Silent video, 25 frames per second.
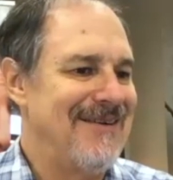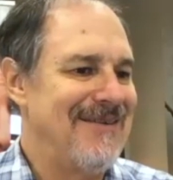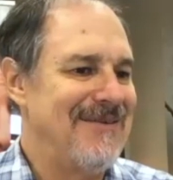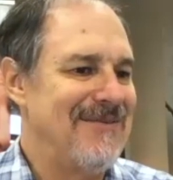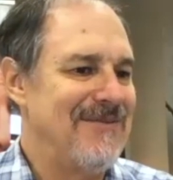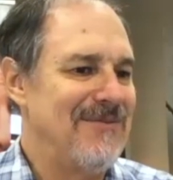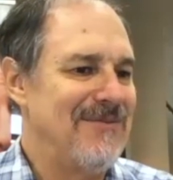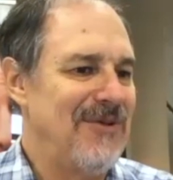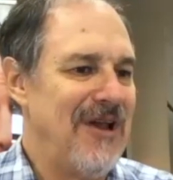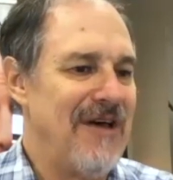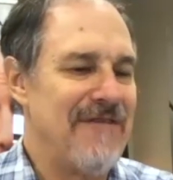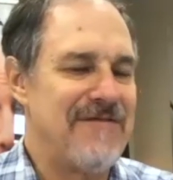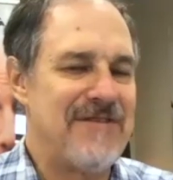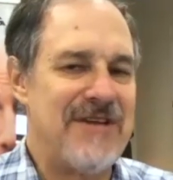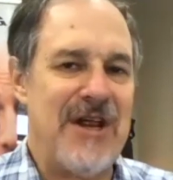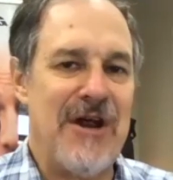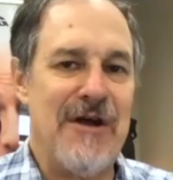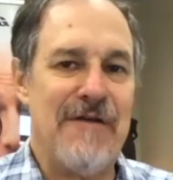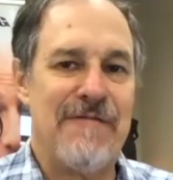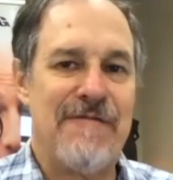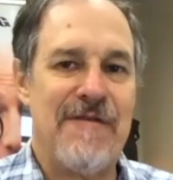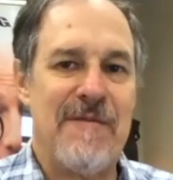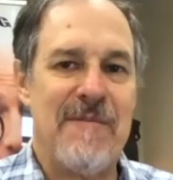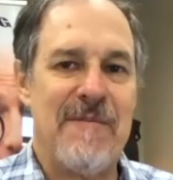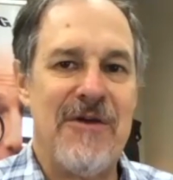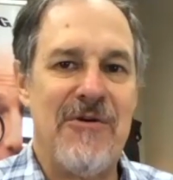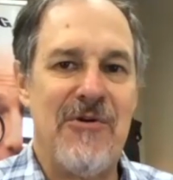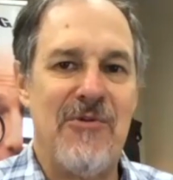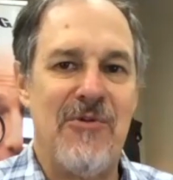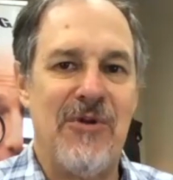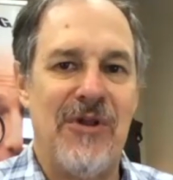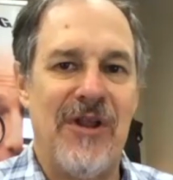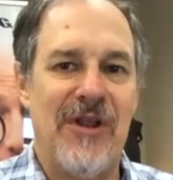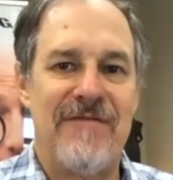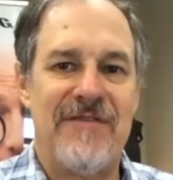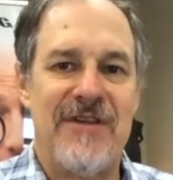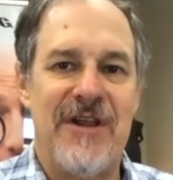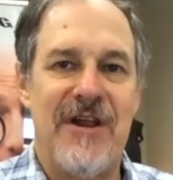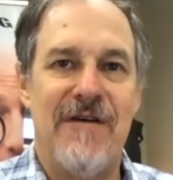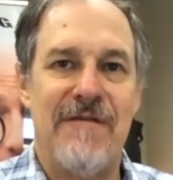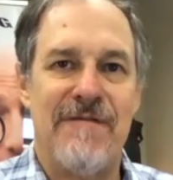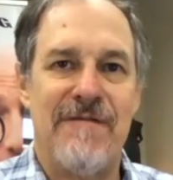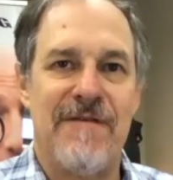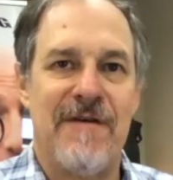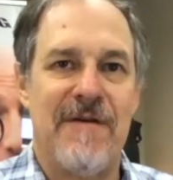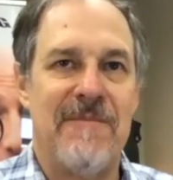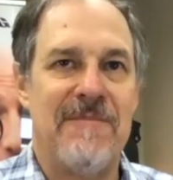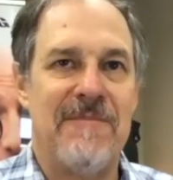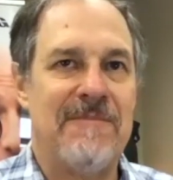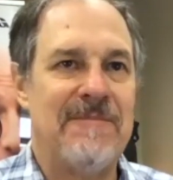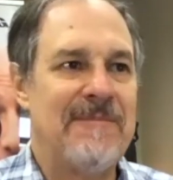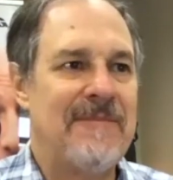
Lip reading: love to hear from you. We'd love to hear from